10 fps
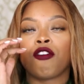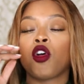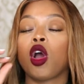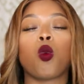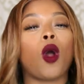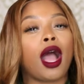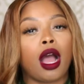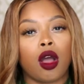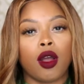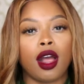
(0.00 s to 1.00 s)
for a
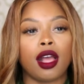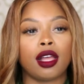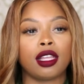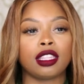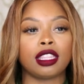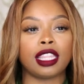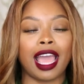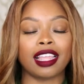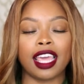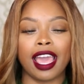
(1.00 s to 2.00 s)
while,
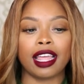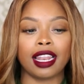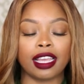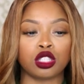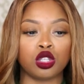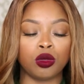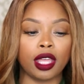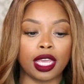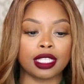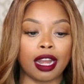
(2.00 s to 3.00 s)
they, they had like two
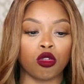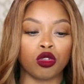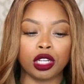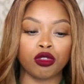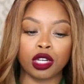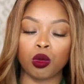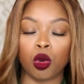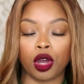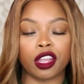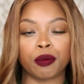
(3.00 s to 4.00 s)
things that I really, really
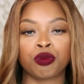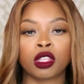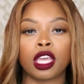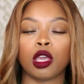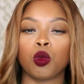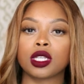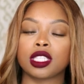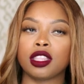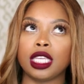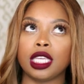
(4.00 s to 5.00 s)
wanted. It
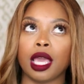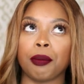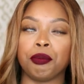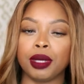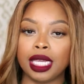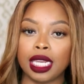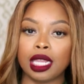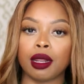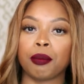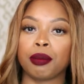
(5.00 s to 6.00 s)
was the
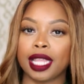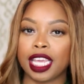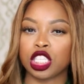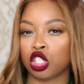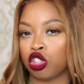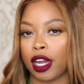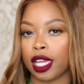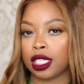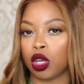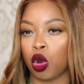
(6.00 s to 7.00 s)
beaded blazer
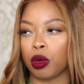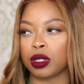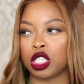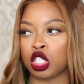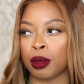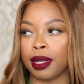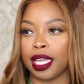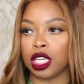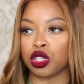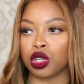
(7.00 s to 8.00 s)
dress, or it was just a
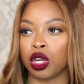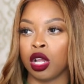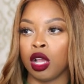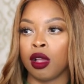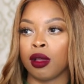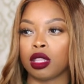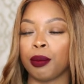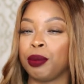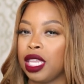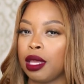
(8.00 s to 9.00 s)
blazer.
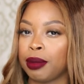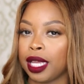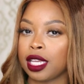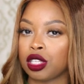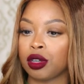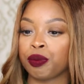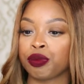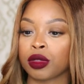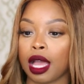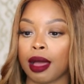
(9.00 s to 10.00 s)
The beaded blazer,
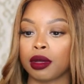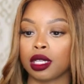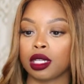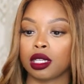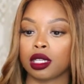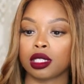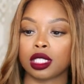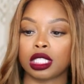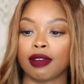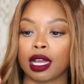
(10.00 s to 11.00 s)
I'm a,
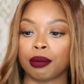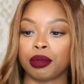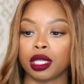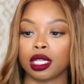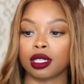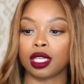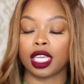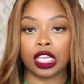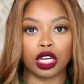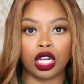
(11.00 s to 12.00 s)
see if I could put it
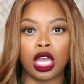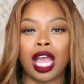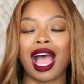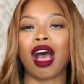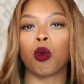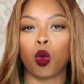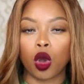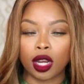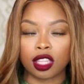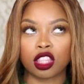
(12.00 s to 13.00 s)
here. I
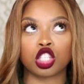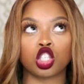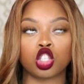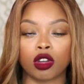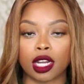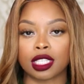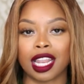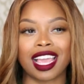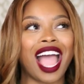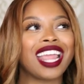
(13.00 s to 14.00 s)
wanted this dress.
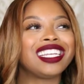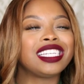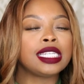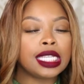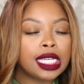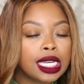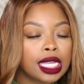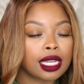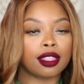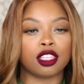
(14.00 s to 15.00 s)
Like, I
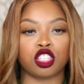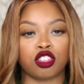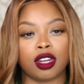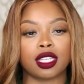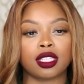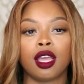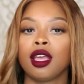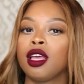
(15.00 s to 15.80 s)
needed this dress.